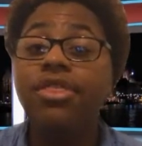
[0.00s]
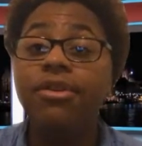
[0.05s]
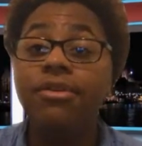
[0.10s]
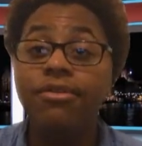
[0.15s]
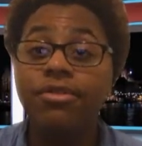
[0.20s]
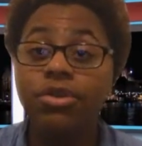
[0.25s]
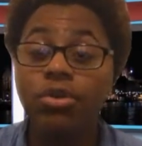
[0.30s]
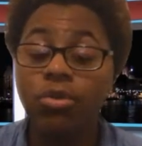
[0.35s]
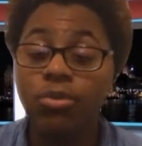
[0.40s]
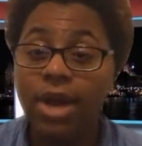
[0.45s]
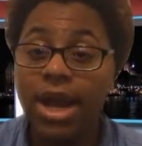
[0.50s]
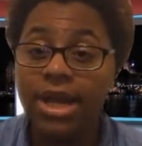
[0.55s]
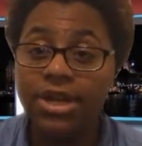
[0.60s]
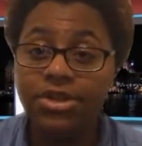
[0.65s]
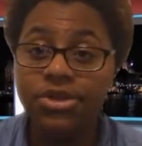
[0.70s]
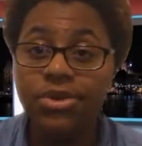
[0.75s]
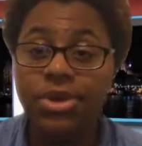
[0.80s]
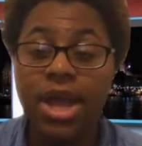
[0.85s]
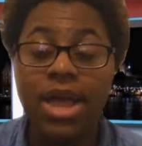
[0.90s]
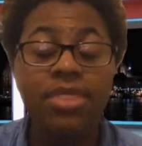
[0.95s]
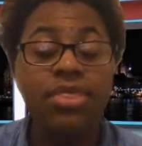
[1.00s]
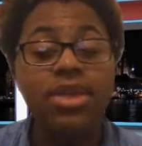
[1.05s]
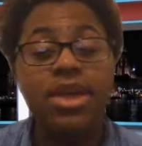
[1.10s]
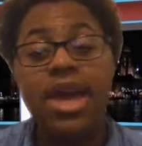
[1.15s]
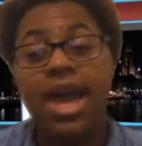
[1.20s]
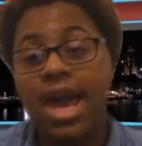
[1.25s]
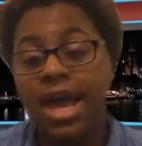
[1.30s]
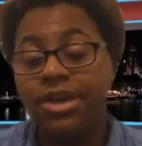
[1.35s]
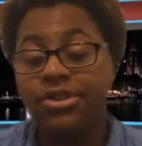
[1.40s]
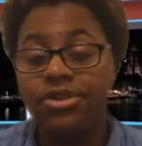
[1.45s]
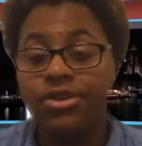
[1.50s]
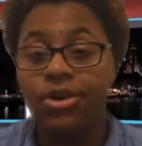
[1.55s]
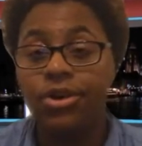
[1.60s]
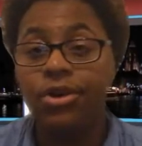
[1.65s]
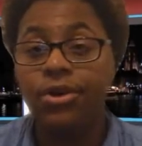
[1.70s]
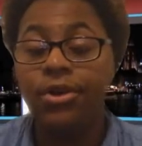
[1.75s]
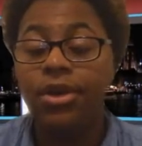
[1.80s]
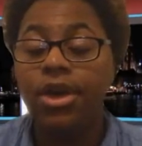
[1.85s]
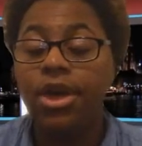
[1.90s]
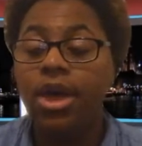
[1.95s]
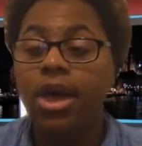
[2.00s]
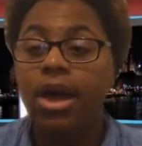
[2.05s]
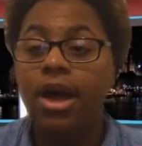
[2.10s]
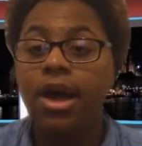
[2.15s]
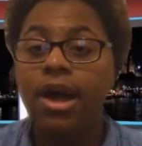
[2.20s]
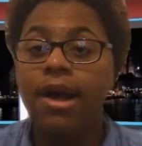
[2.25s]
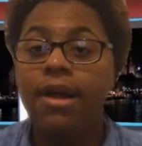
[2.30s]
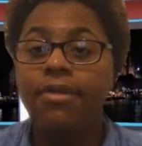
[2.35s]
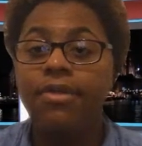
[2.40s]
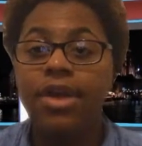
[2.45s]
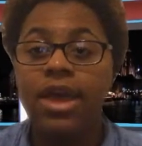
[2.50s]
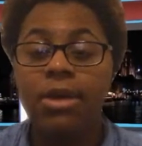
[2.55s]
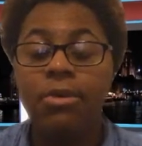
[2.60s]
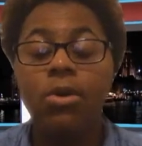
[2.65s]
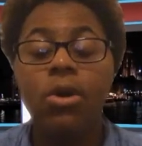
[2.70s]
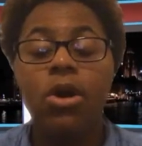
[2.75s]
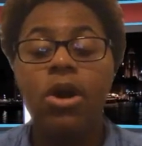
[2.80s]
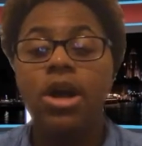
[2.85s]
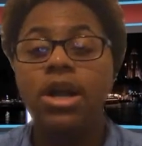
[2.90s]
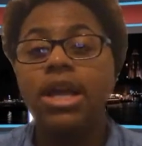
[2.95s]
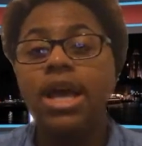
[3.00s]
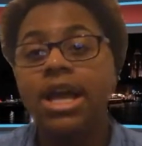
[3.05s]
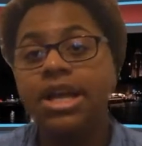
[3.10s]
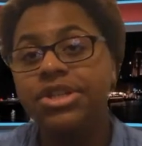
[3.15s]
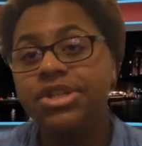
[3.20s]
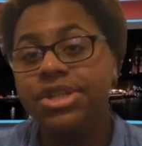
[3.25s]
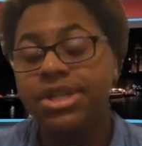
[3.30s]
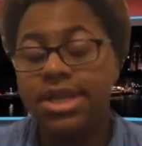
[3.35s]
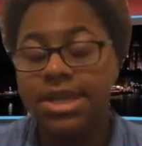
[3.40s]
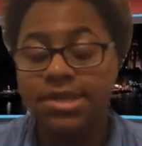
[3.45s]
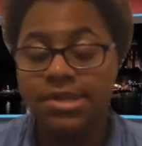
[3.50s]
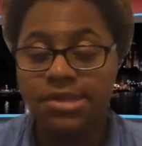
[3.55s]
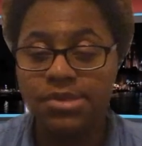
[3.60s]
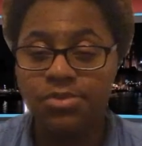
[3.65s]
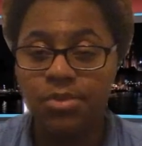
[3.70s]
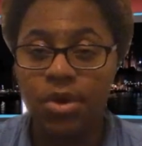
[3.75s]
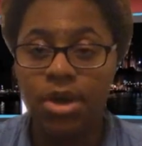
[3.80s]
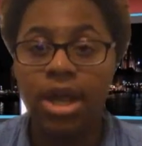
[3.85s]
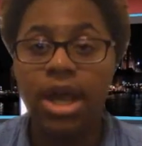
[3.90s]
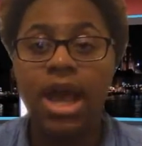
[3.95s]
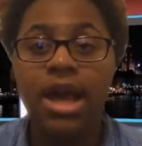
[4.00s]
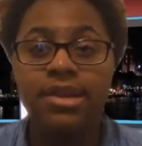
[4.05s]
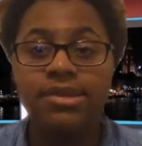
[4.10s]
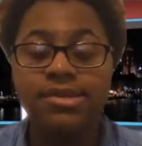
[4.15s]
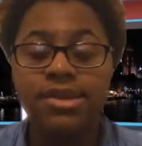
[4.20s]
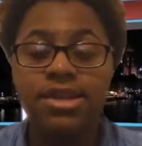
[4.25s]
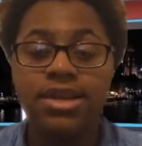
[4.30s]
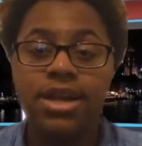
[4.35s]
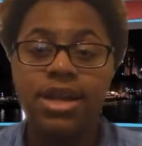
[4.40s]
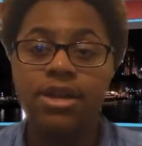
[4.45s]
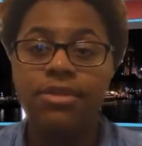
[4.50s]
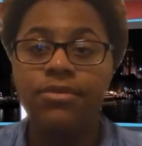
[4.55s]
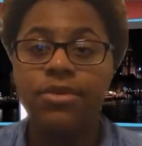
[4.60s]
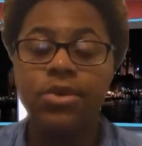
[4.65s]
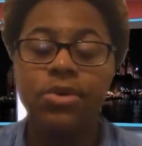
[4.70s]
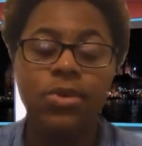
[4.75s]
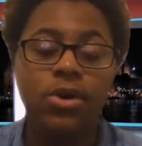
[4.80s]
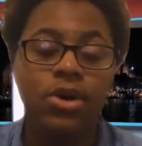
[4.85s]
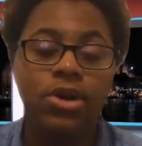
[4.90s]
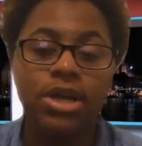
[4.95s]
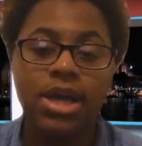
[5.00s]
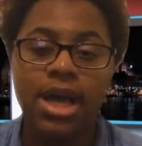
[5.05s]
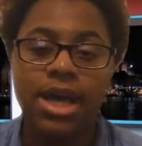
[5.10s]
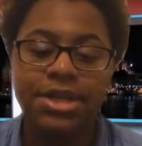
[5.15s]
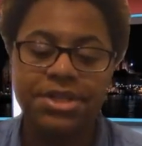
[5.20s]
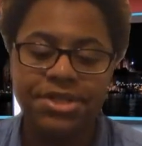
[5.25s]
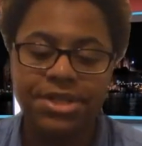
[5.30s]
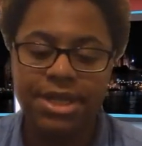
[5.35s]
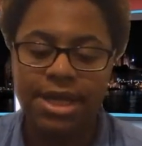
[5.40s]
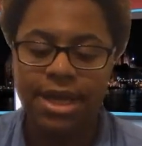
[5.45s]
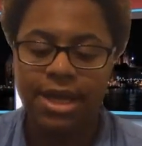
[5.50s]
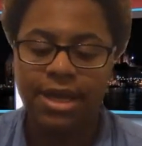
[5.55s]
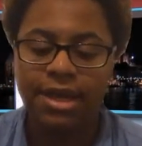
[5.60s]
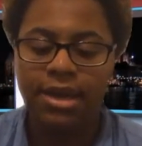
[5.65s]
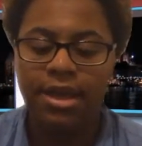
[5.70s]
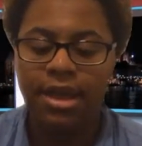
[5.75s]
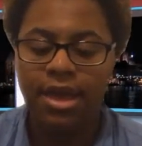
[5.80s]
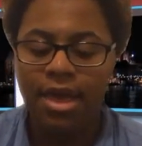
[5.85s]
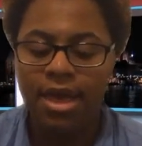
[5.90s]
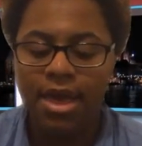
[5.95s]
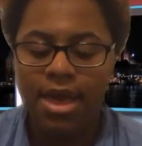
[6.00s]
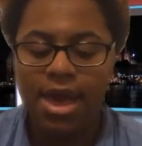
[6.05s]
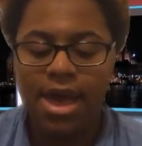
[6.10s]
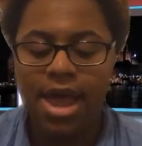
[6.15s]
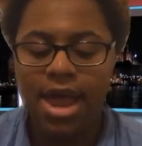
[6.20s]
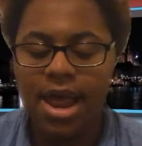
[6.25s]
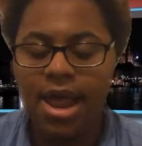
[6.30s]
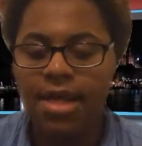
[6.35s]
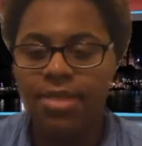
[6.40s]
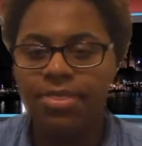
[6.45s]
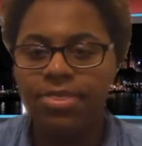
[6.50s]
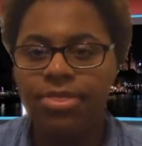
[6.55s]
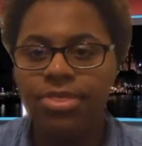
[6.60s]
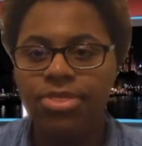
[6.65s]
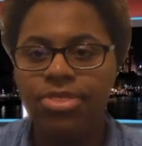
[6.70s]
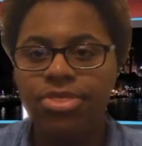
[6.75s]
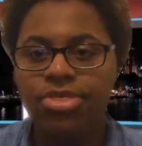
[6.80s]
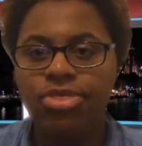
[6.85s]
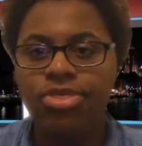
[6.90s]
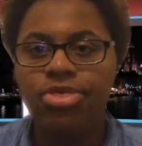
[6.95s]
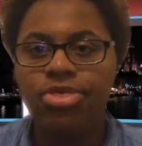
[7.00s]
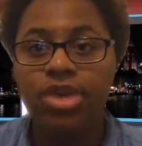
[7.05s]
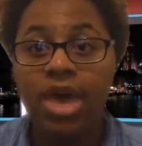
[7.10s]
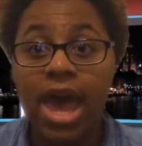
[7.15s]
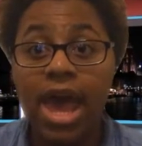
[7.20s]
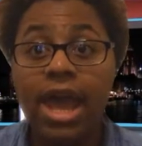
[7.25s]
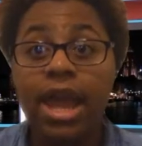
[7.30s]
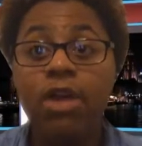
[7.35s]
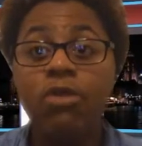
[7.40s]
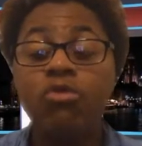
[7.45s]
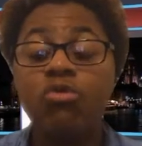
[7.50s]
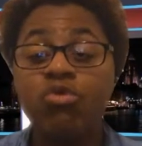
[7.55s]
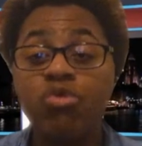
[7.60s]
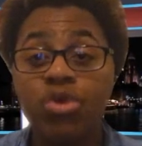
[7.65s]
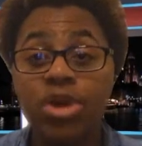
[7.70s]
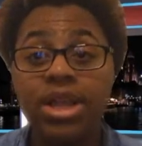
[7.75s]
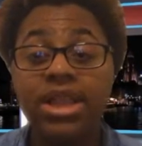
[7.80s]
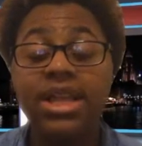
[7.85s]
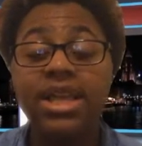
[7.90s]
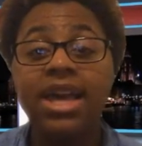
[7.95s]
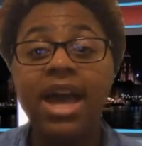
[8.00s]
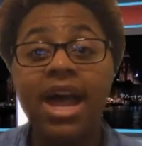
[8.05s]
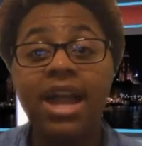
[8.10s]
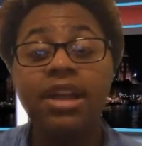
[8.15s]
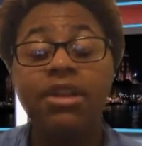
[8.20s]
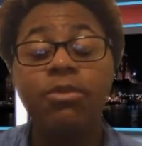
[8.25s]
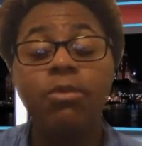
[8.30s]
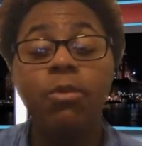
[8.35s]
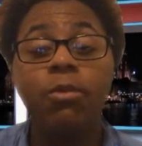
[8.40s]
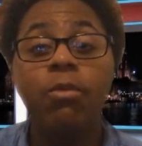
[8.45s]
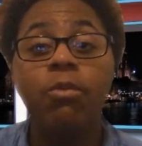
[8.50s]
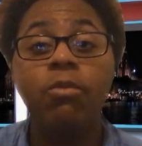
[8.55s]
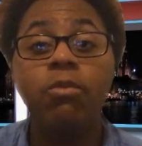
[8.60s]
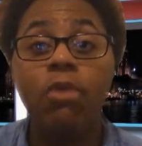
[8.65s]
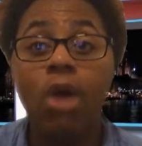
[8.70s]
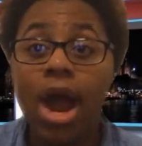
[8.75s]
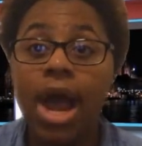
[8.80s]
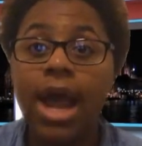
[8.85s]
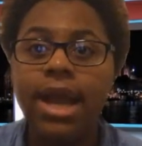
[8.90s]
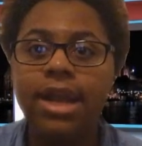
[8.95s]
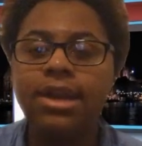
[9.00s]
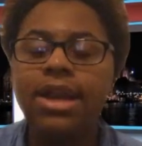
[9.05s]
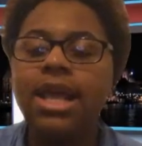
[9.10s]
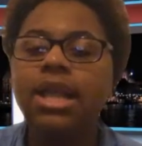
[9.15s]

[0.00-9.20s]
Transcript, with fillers: The director and the actor, Uh, they were on I G N this morning. I saw the interview on I G N, and they really got it right.